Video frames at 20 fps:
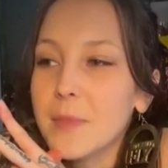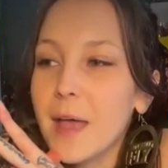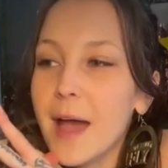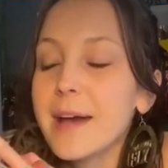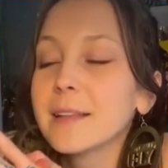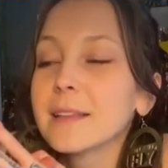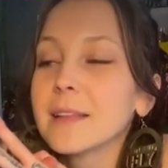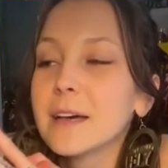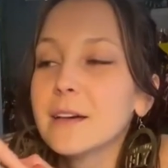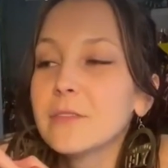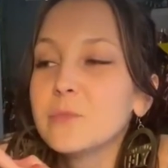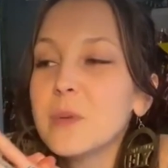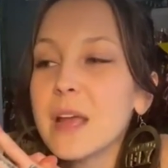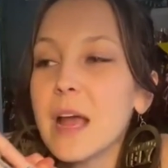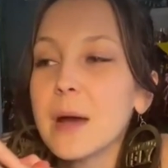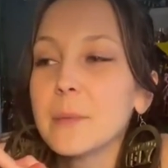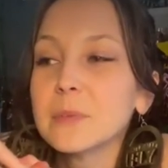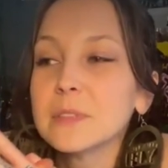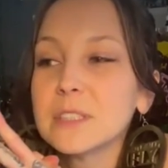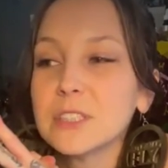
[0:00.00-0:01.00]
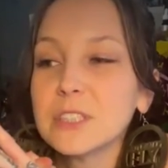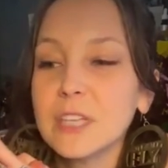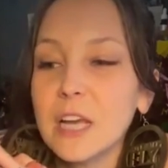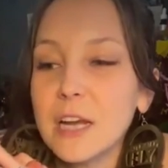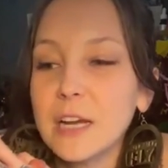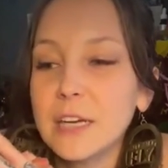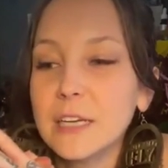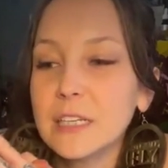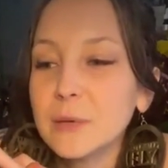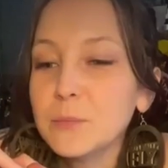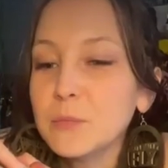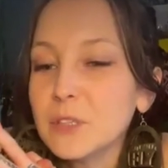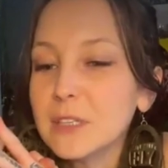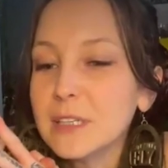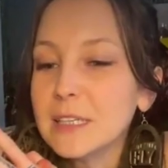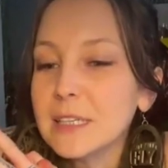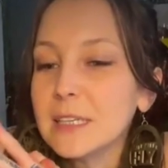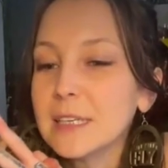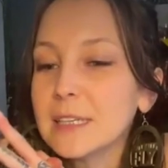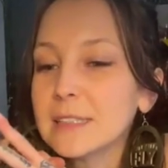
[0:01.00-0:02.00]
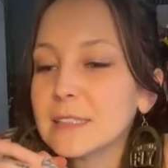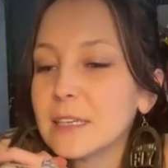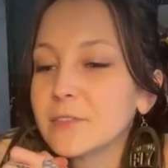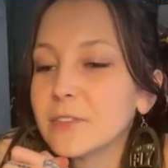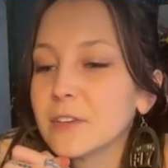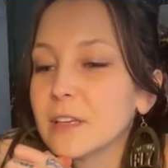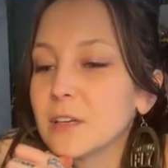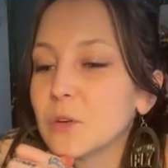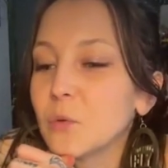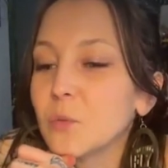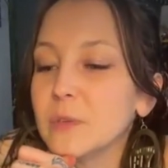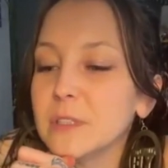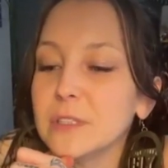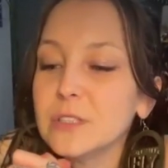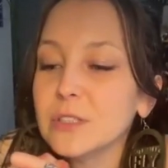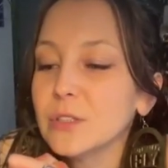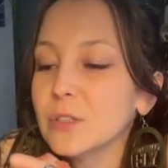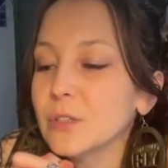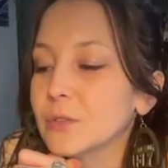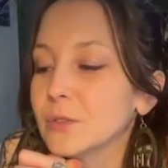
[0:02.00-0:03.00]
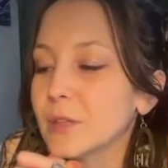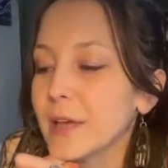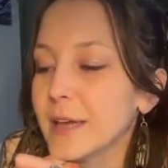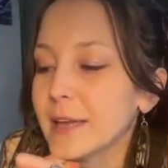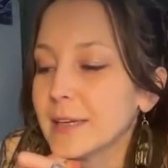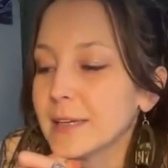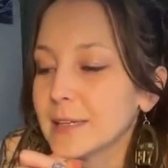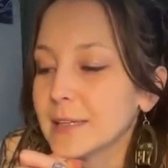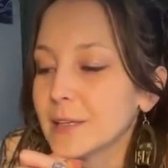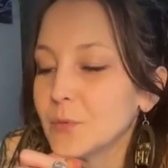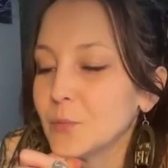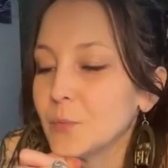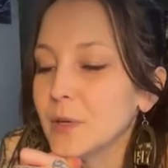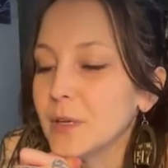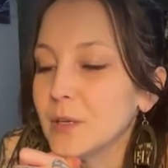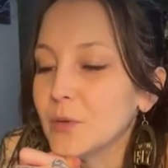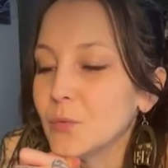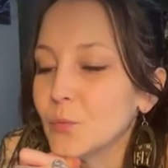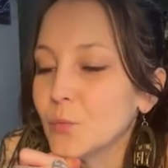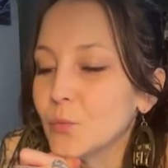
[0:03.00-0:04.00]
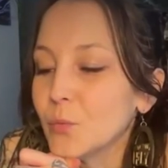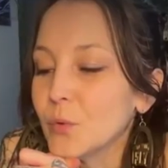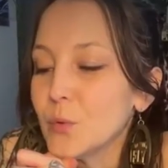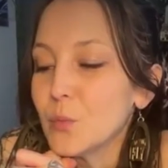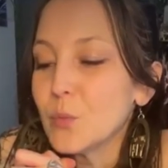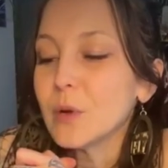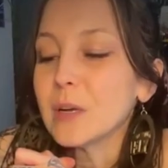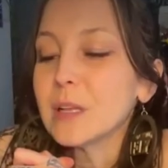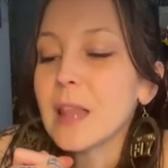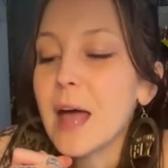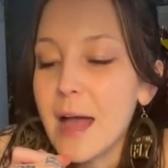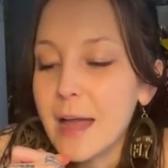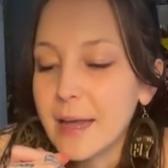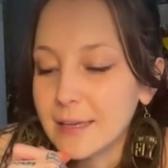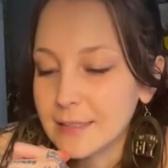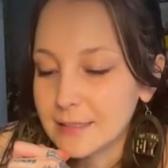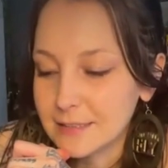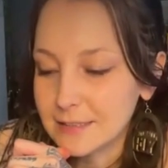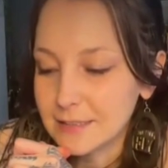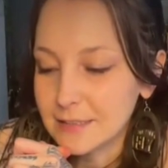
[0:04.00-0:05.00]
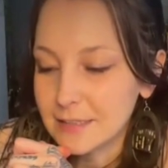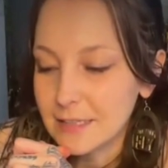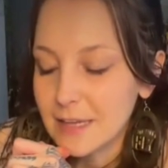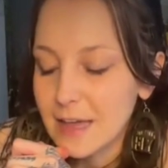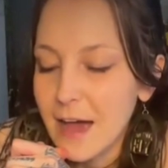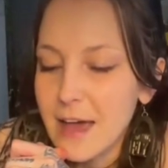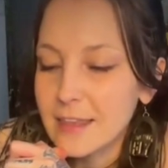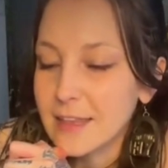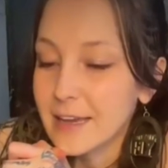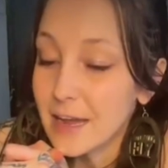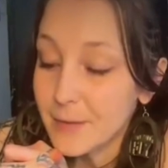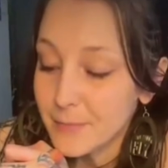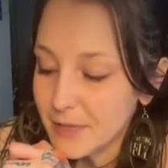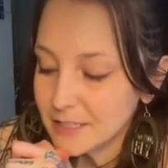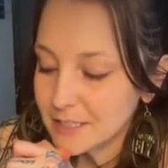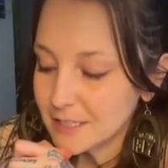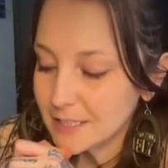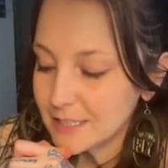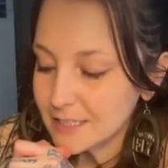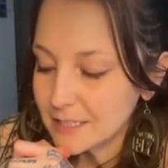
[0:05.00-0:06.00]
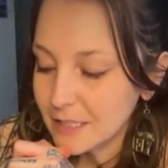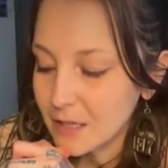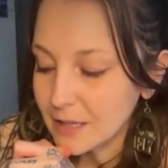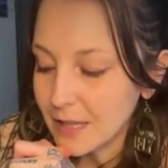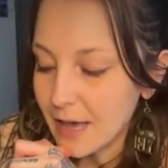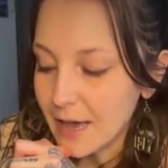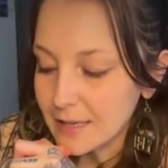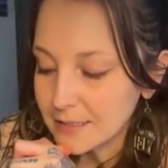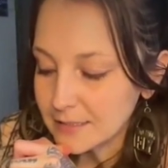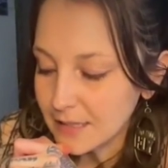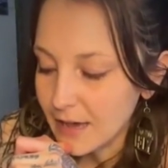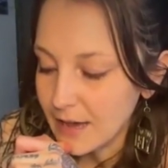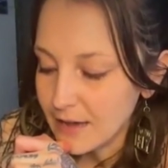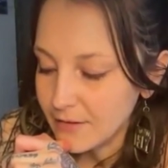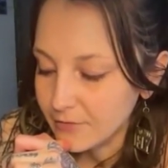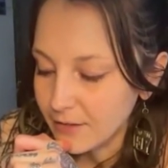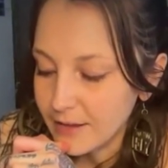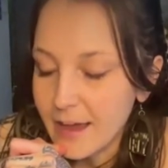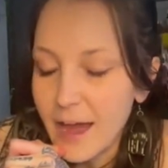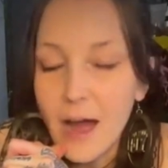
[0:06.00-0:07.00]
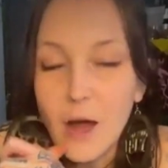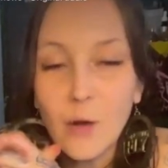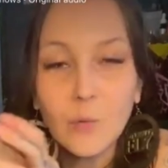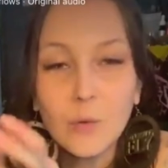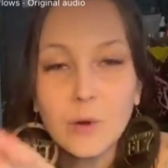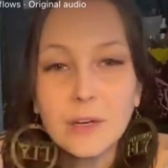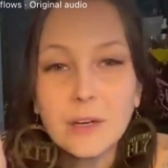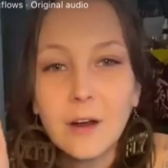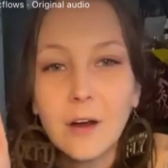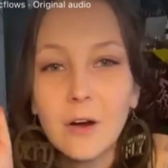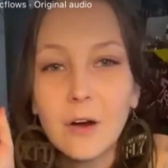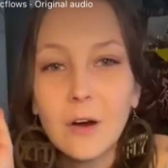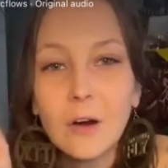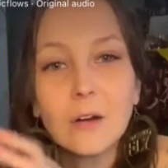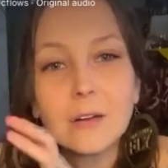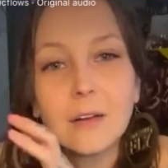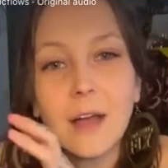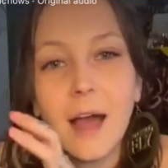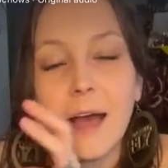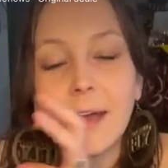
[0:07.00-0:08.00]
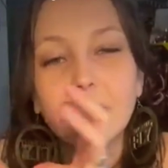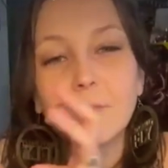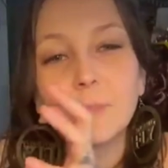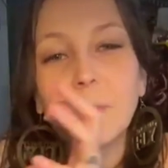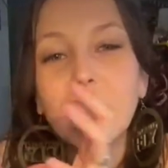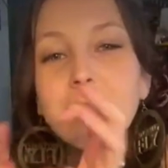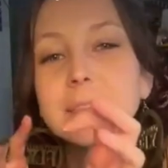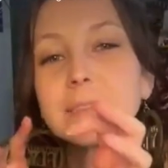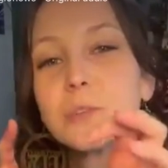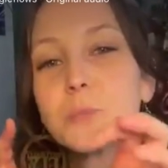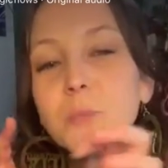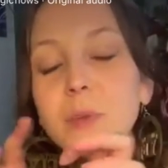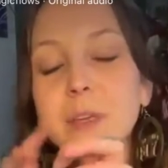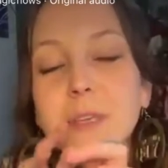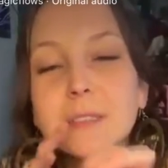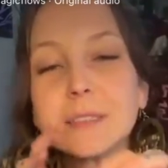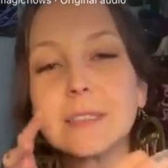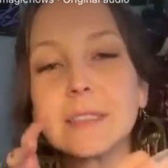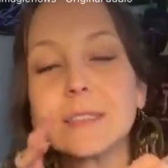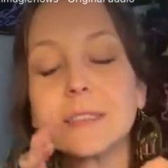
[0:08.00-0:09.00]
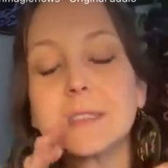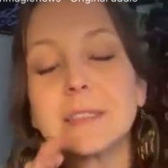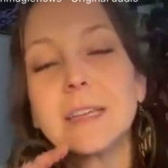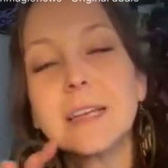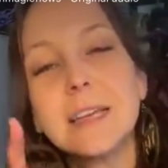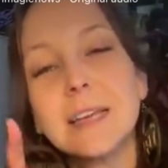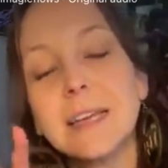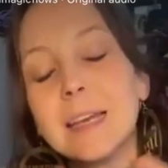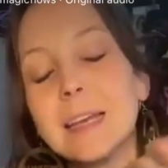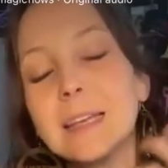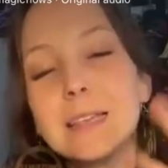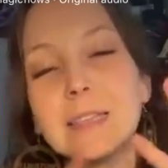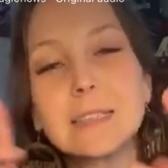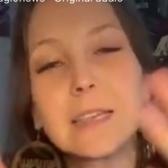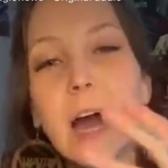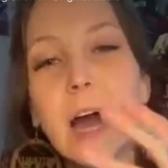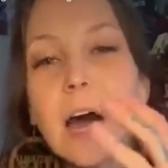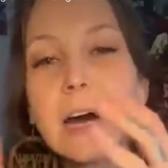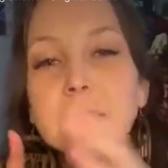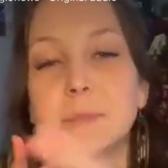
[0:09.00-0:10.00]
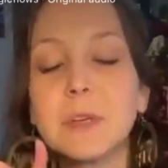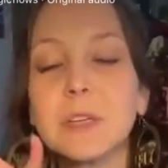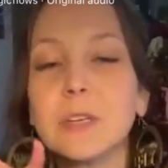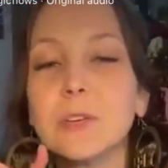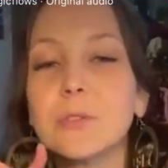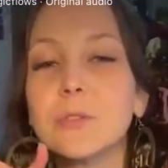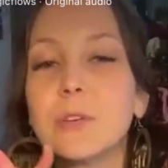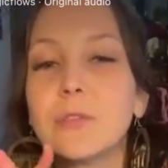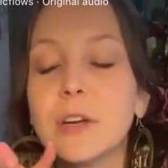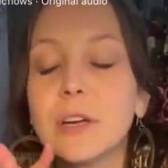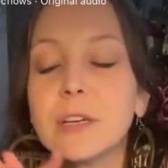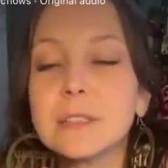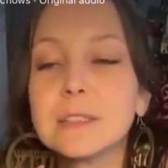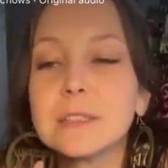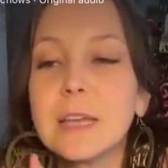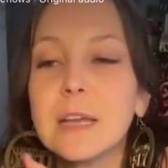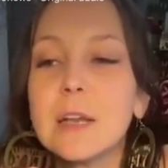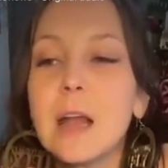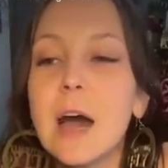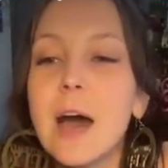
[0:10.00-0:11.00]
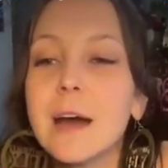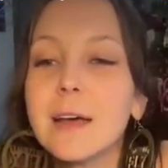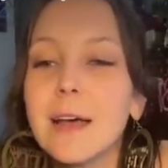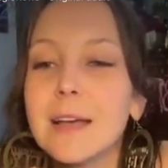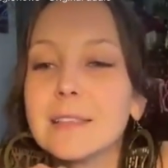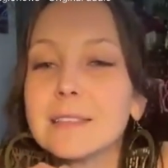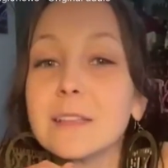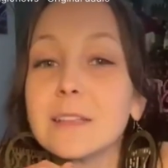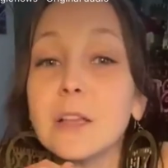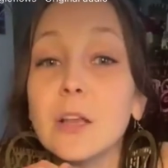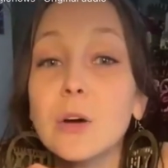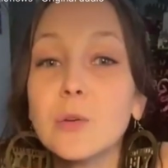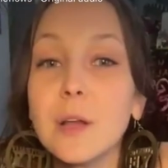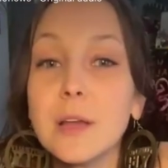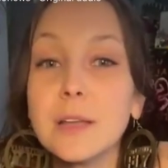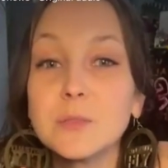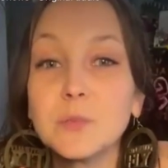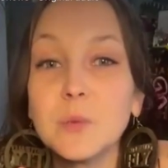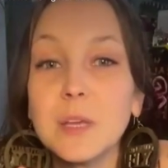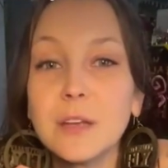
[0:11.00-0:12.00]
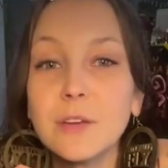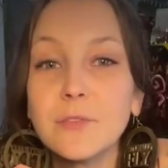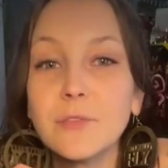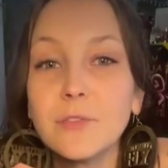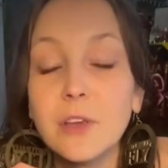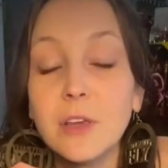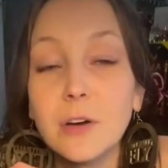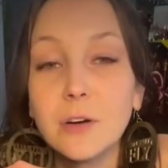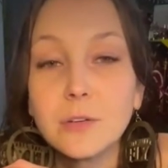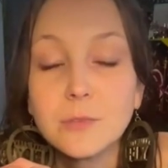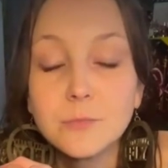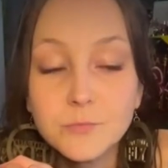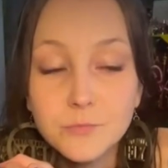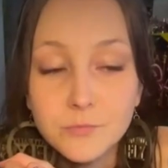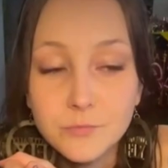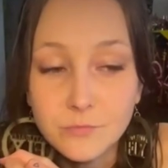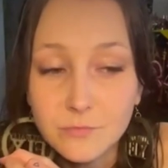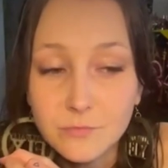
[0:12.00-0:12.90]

I love being able to share in community, because I feel like when we do, like, we realize, I think I mentioned this on the last live, like how we're all kind of puzzle pieces in this cosmic universe and not as alone as we can feel.